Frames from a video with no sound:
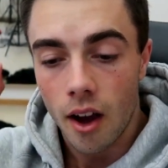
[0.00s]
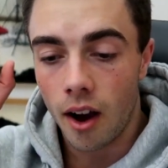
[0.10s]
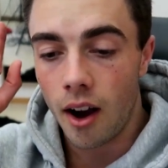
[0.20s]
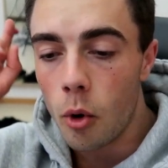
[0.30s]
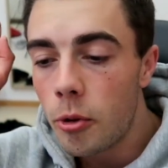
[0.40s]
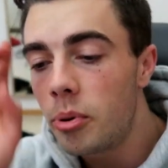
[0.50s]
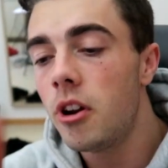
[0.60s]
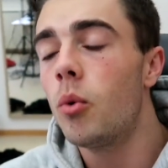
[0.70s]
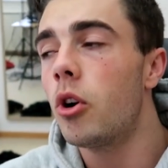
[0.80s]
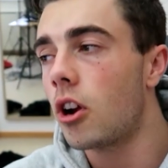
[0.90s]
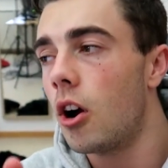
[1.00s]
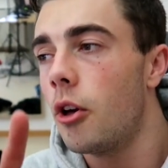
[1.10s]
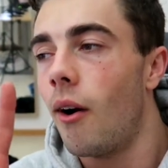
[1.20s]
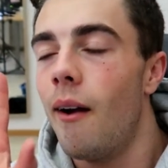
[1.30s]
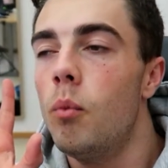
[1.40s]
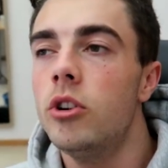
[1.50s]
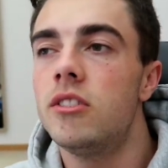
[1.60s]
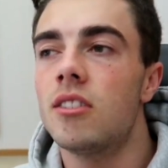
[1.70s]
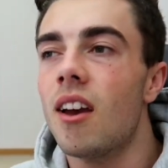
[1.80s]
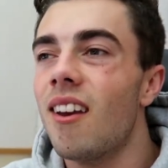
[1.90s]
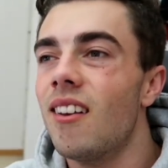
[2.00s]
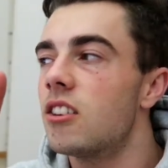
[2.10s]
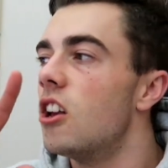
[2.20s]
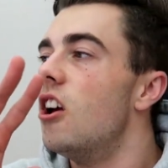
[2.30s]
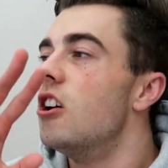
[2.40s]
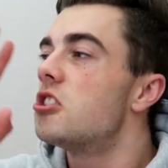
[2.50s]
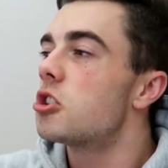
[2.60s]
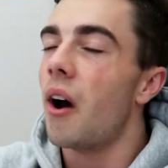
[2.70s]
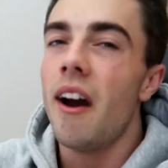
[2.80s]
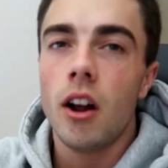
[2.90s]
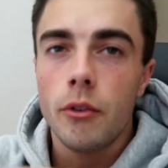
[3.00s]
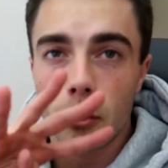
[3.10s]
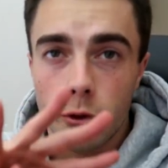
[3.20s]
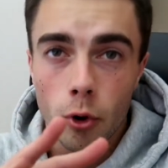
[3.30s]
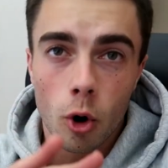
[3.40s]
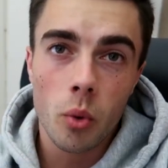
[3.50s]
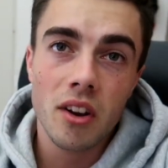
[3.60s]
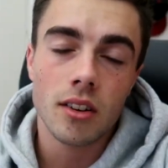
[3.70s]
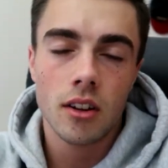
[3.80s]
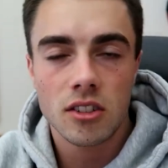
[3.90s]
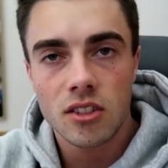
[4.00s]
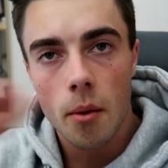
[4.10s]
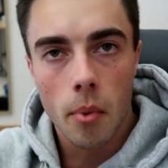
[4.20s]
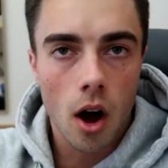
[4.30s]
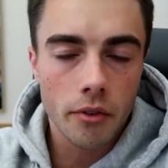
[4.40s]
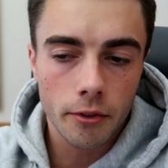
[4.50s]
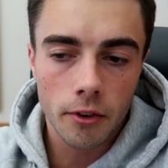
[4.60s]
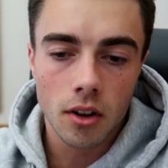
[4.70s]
Uh, with pre-workout though, I would say is try it out for four weeks and then step off of